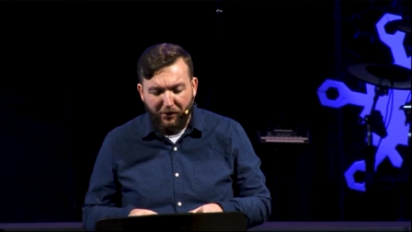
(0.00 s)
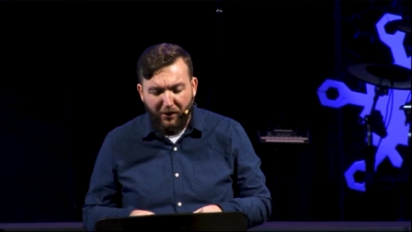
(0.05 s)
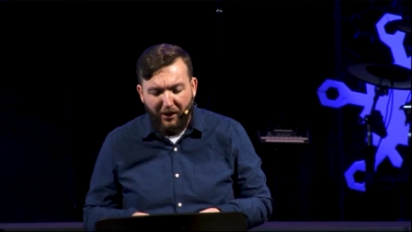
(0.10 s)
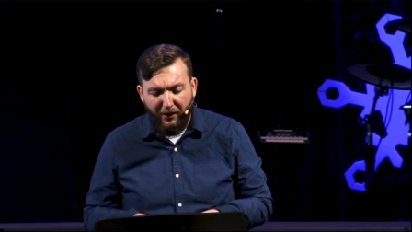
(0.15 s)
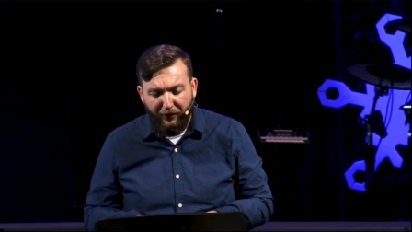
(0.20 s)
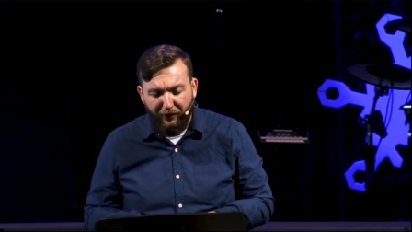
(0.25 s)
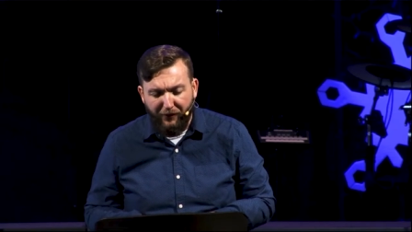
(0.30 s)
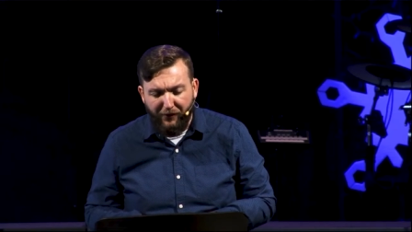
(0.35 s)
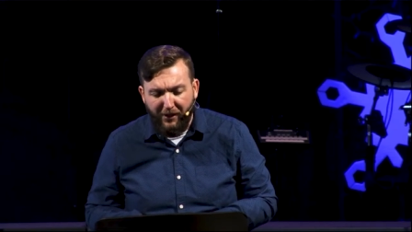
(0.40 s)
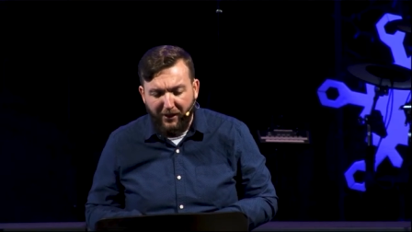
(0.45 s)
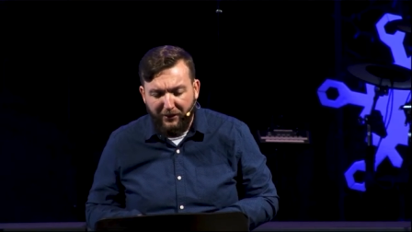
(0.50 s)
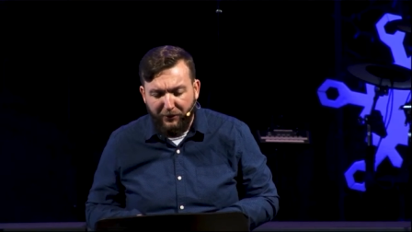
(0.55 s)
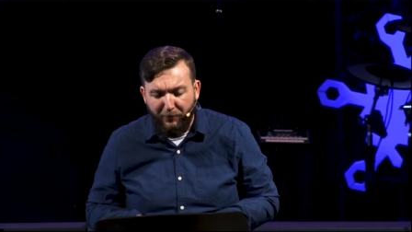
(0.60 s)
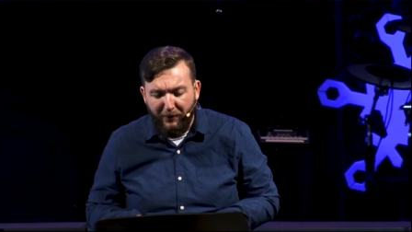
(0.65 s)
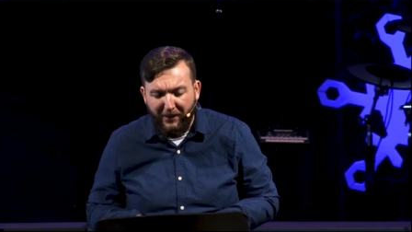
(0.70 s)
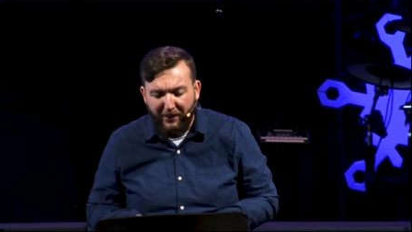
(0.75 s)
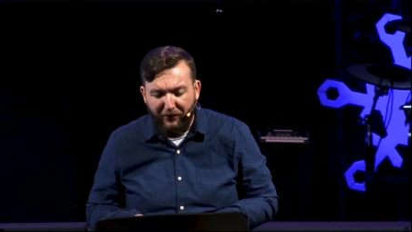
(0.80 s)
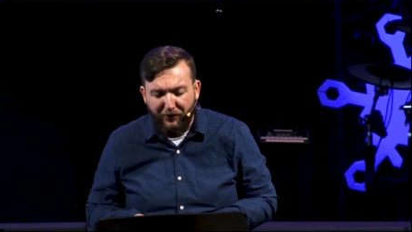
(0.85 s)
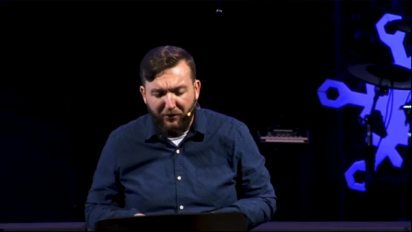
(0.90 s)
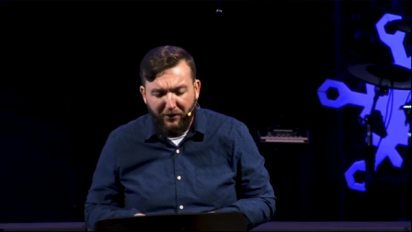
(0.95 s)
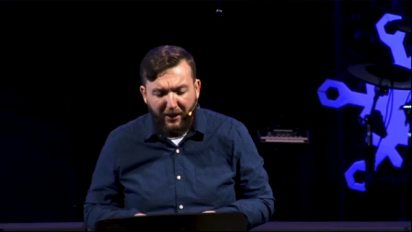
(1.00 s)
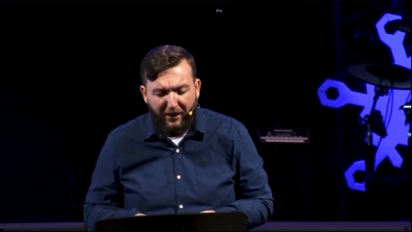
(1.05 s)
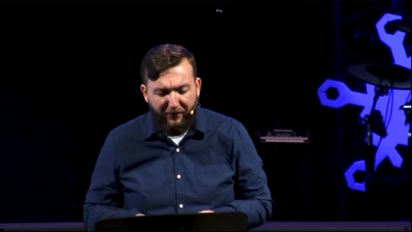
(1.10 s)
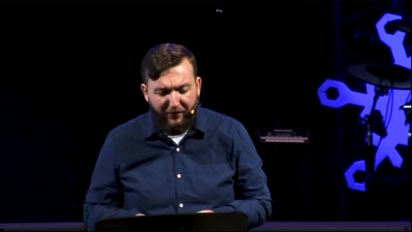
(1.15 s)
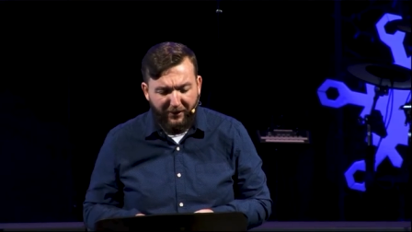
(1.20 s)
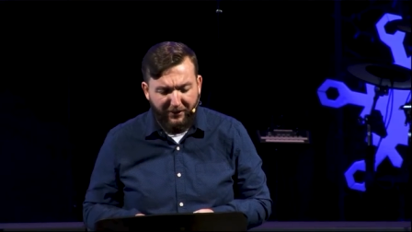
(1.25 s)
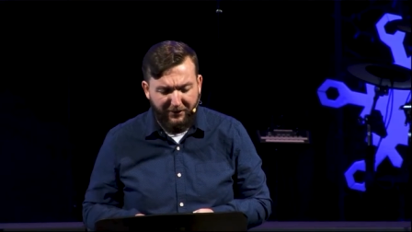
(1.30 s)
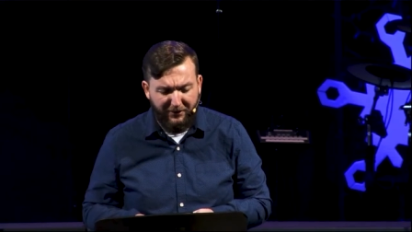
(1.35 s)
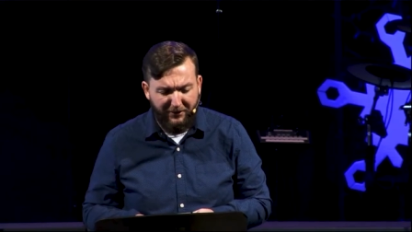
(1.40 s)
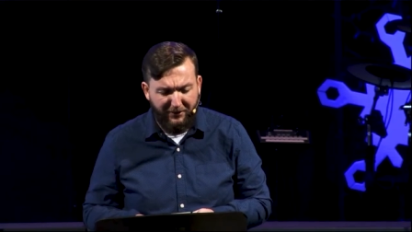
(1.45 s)
cross for us because you
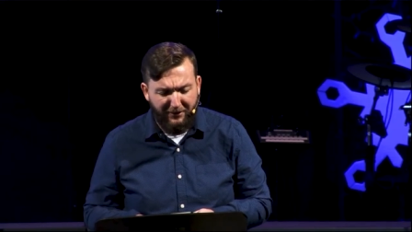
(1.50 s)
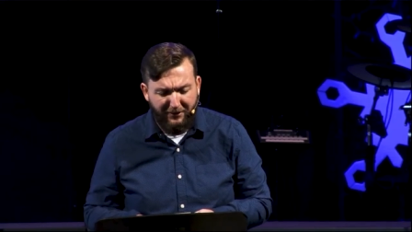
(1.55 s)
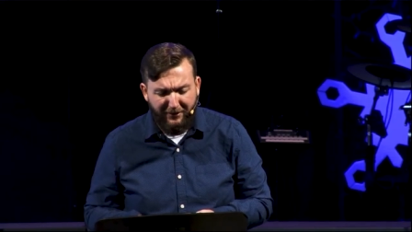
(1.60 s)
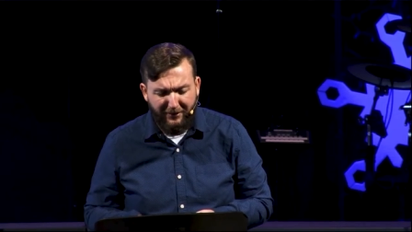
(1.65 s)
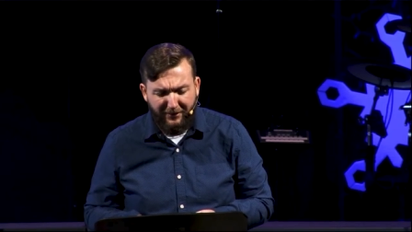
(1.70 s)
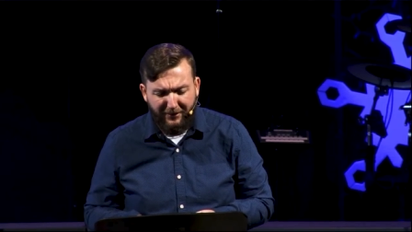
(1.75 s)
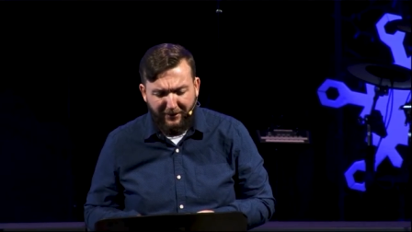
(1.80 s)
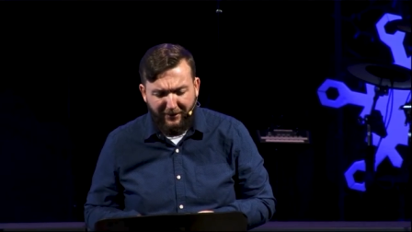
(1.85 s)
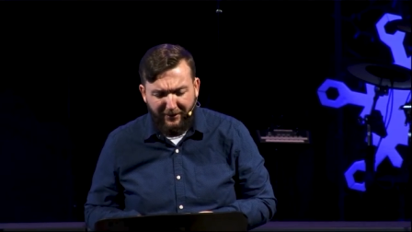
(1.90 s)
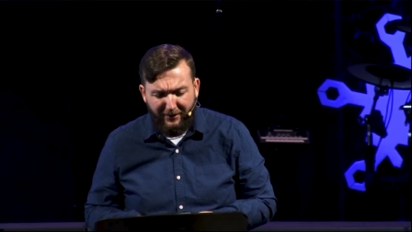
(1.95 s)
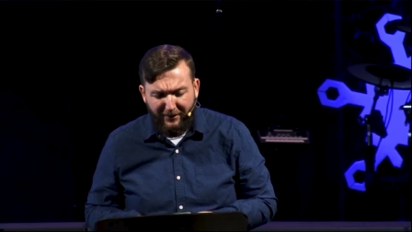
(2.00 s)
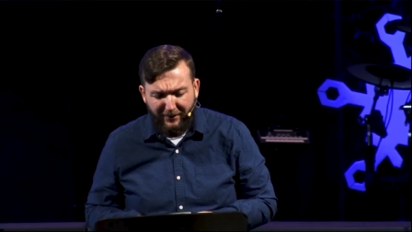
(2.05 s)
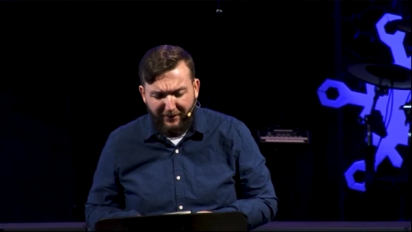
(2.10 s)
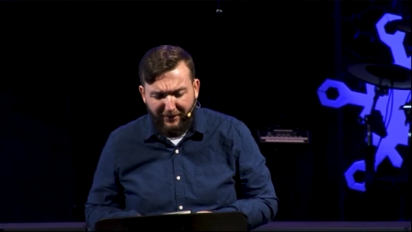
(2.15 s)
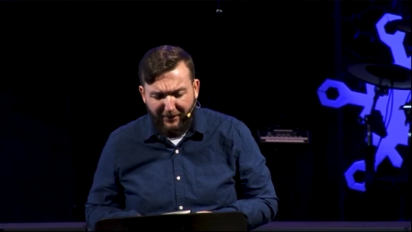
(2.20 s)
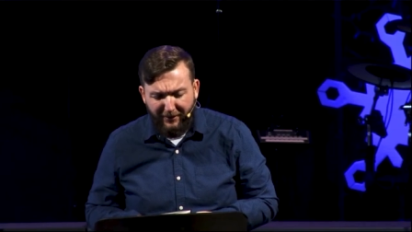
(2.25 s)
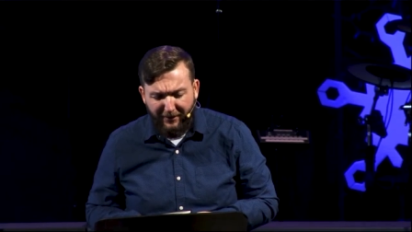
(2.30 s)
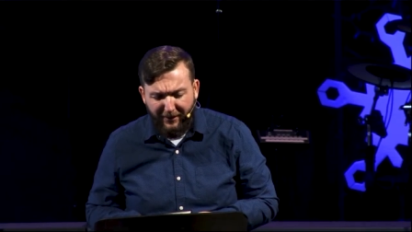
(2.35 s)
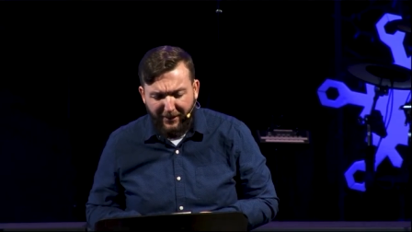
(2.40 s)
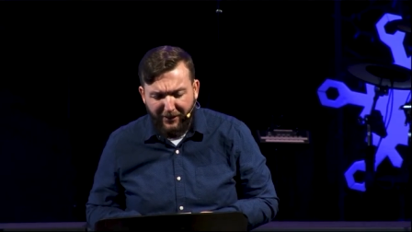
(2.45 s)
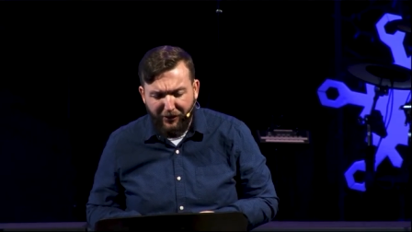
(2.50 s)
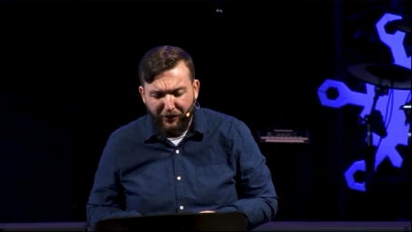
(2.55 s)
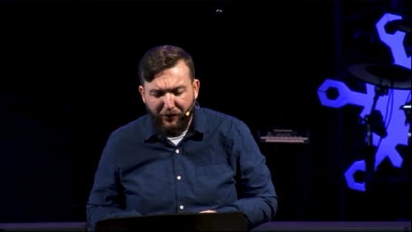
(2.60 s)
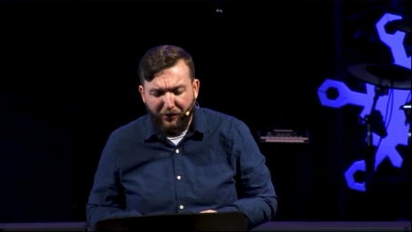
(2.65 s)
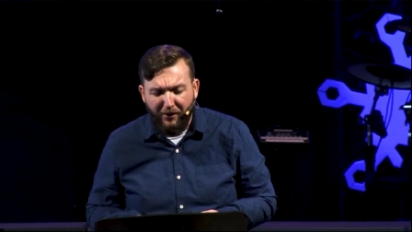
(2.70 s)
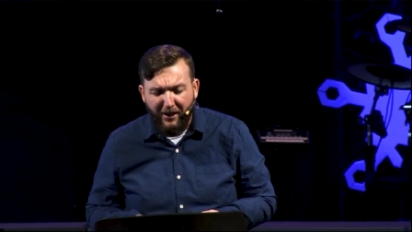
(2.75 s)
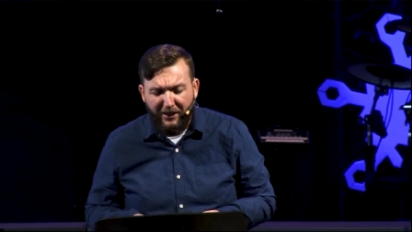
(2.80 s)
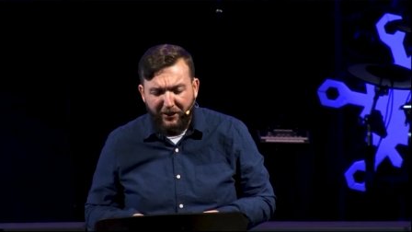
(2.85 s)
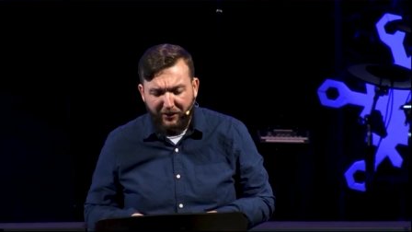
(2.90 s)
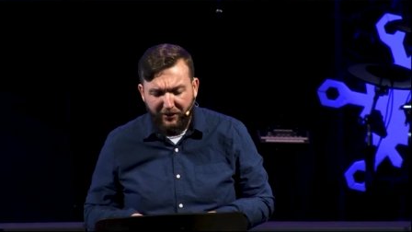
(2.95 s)
love us and you're
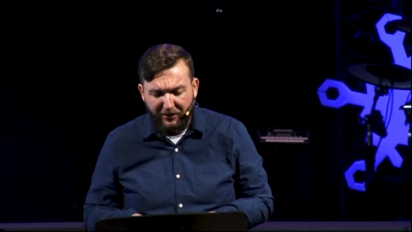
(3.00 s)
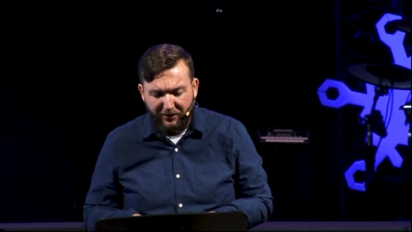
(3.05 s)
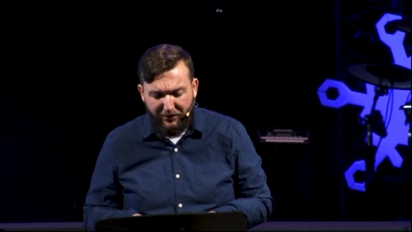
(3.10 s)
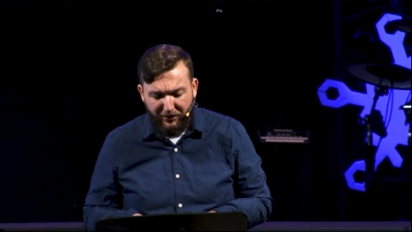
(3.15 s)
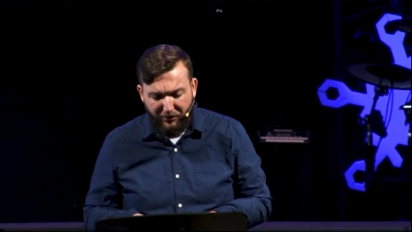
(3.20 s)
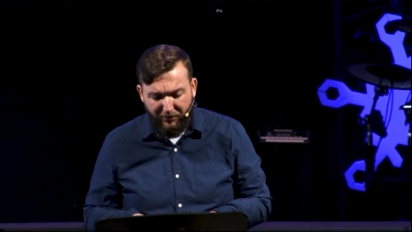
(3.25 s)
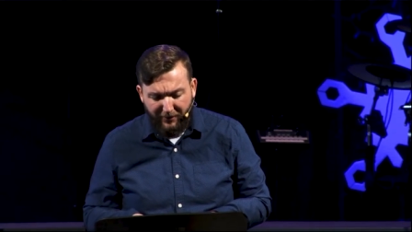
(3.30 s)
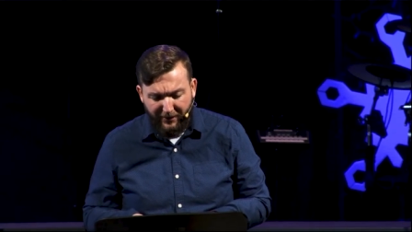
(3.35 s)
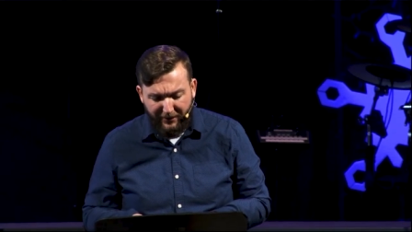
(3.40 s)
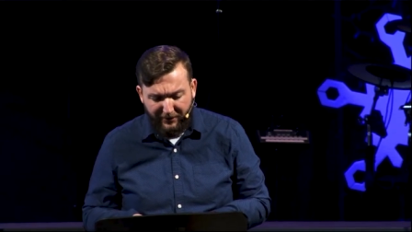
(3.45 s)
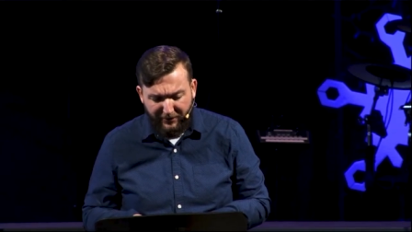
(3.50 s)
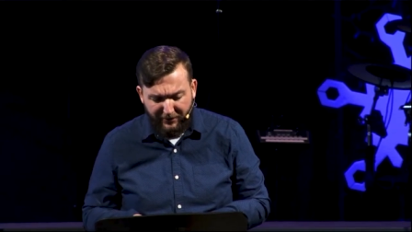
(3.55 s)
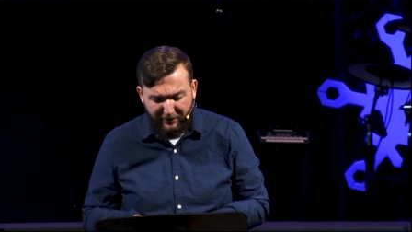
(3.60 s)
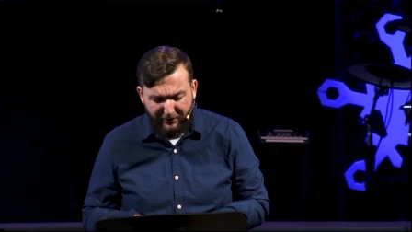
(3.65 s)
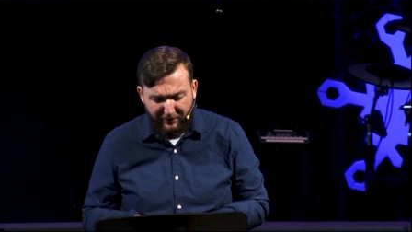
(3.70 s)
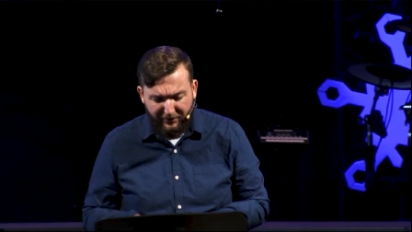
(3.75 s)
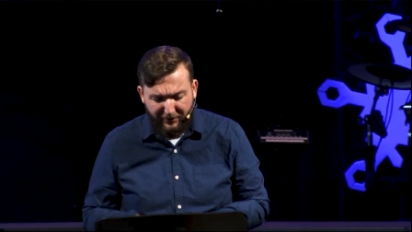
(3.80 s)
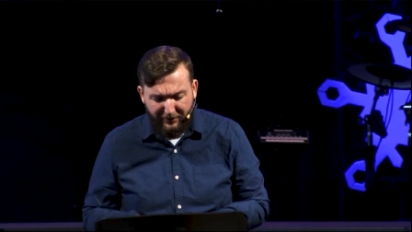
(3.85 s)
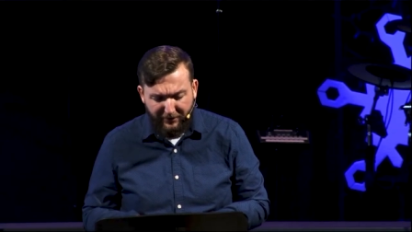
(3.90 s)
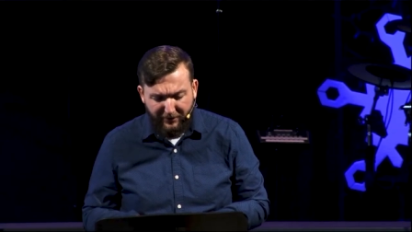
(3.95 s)
gracious to us.